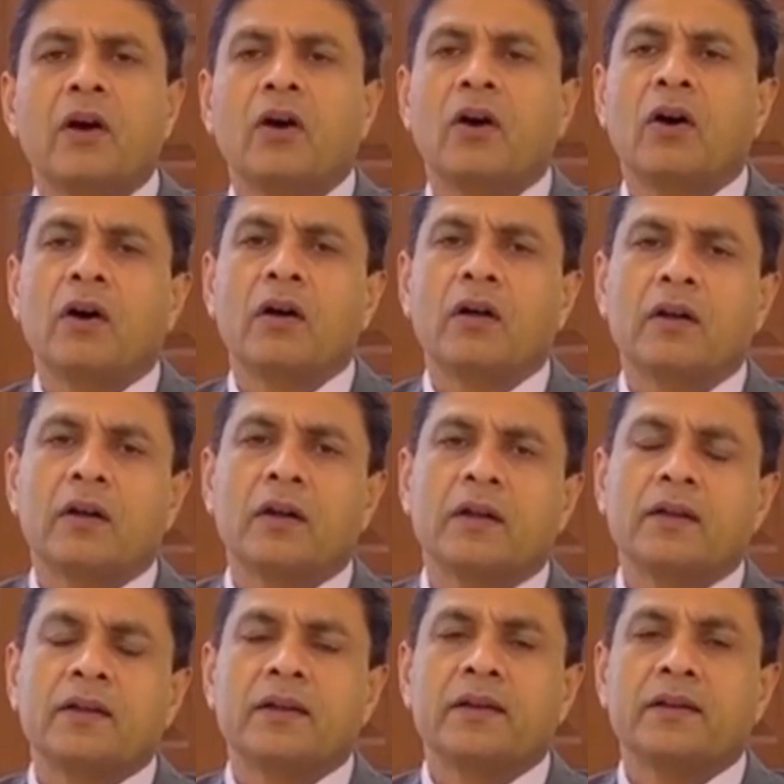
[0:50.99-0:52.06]
or
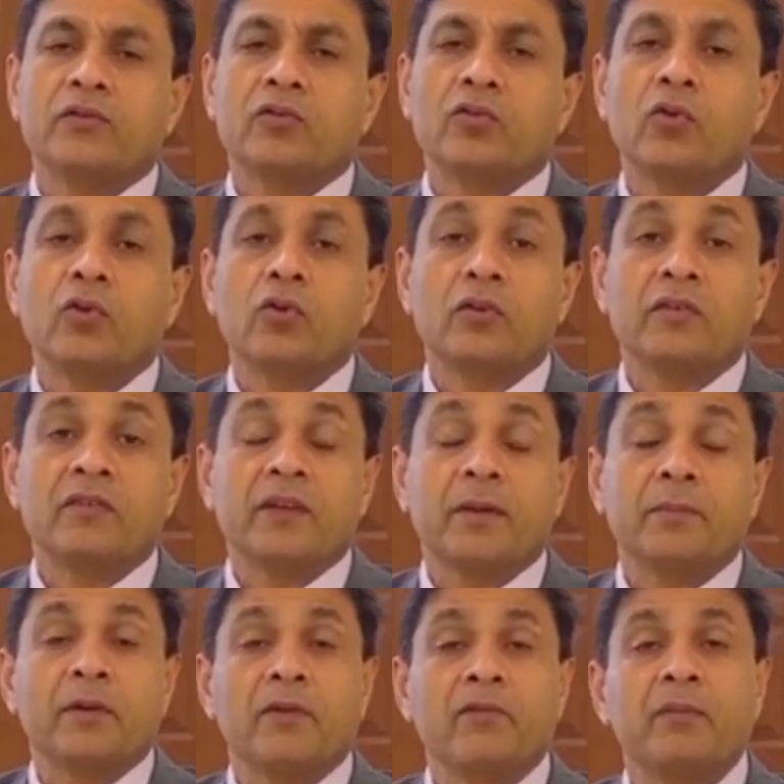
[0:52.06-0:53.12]
there is no
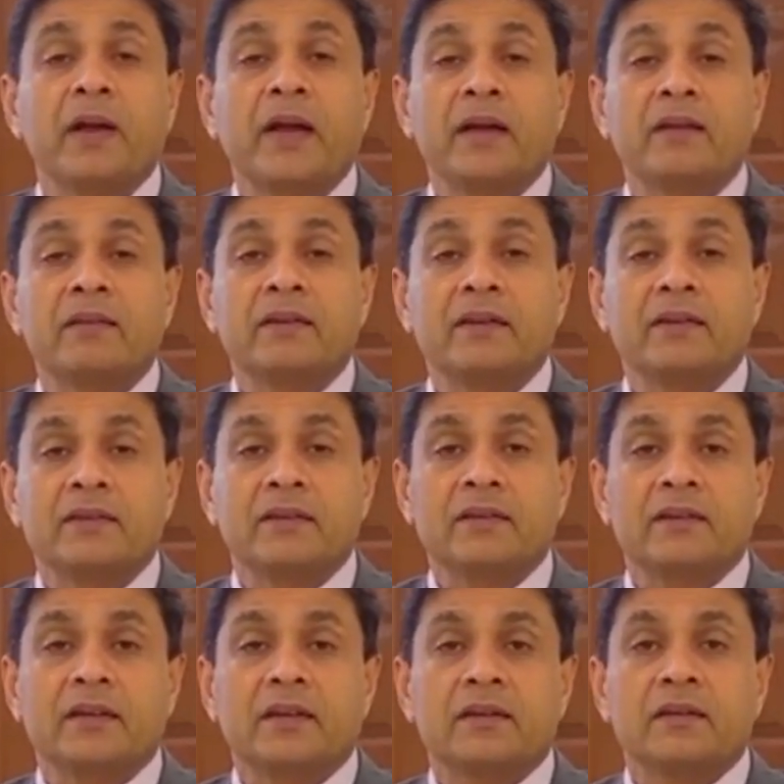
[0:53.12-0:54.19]
concept of mega
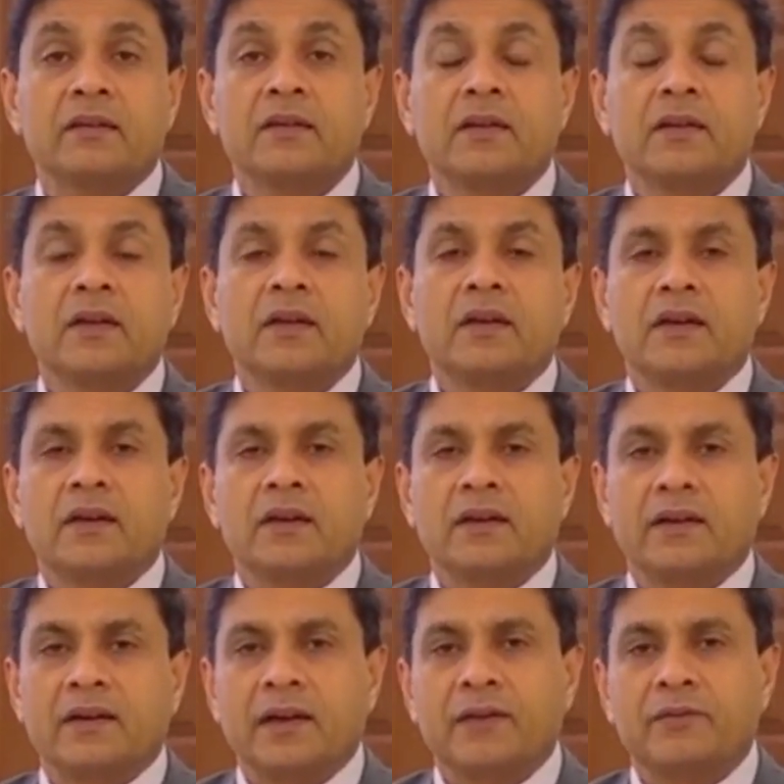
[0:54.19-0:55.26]
sessions in
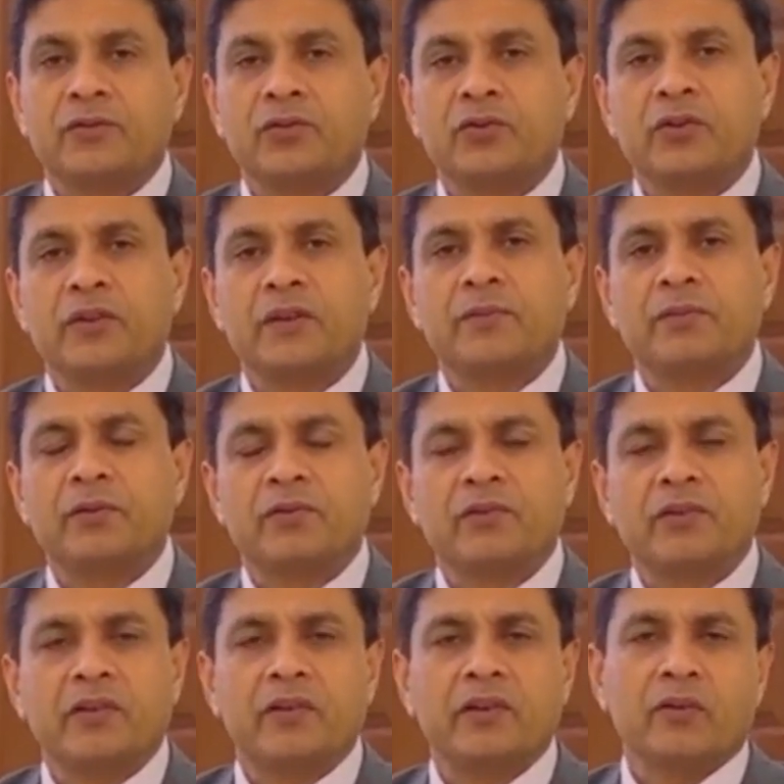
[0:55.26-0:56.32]
FUE
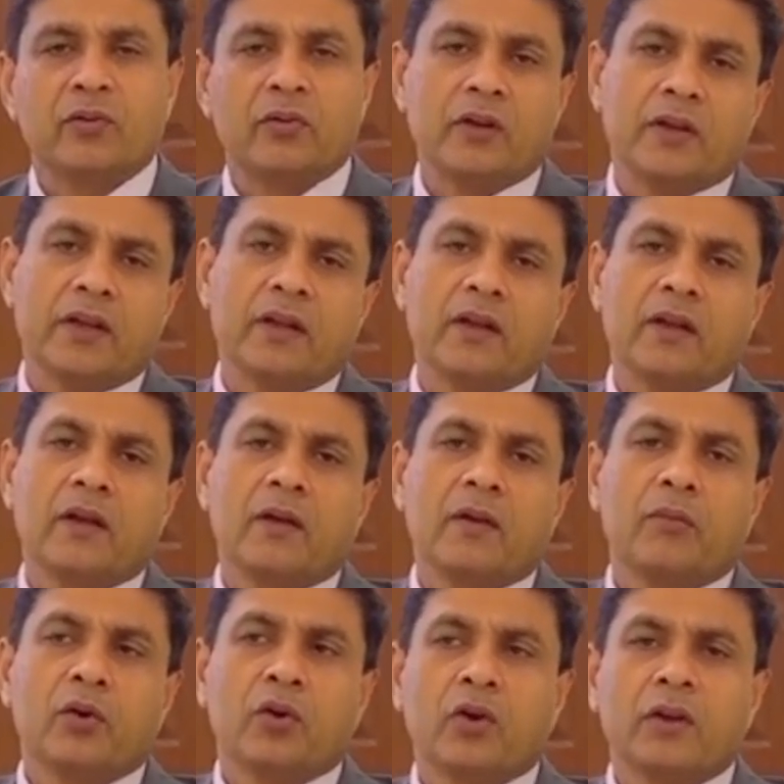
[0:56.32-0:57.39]
procedure only,
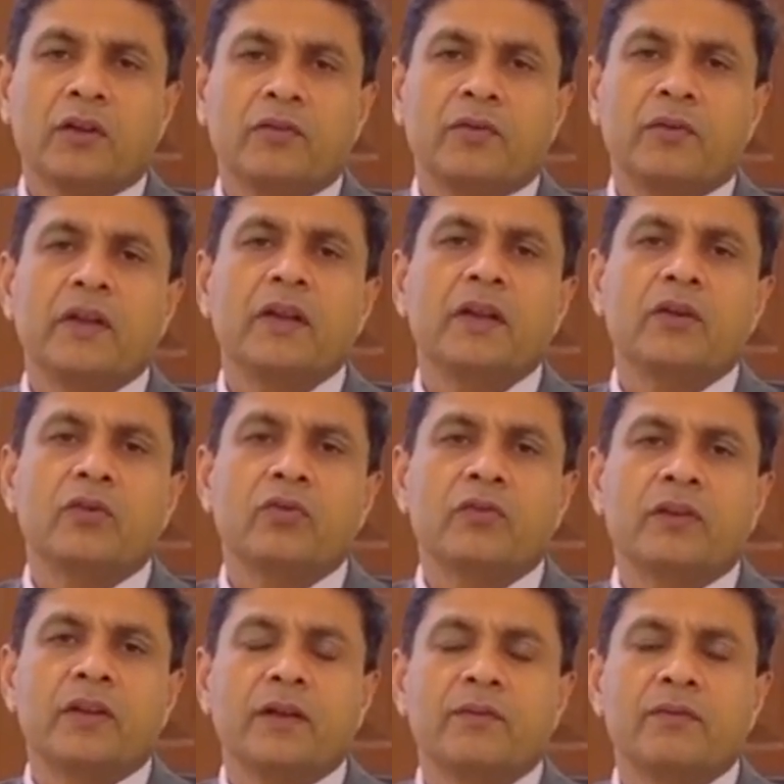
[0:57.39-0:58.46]
because we need to
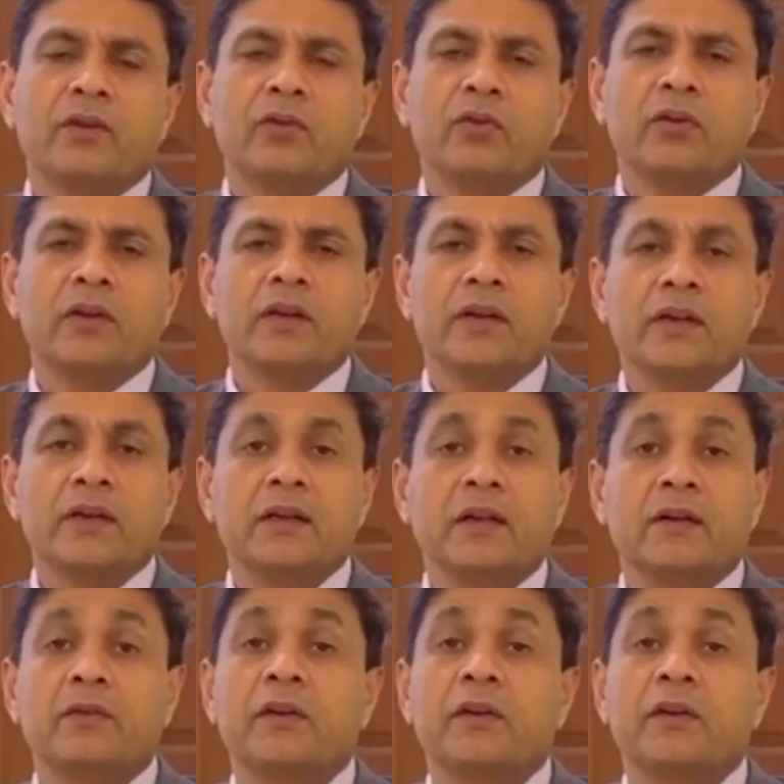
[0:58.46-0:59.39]
save the donor area.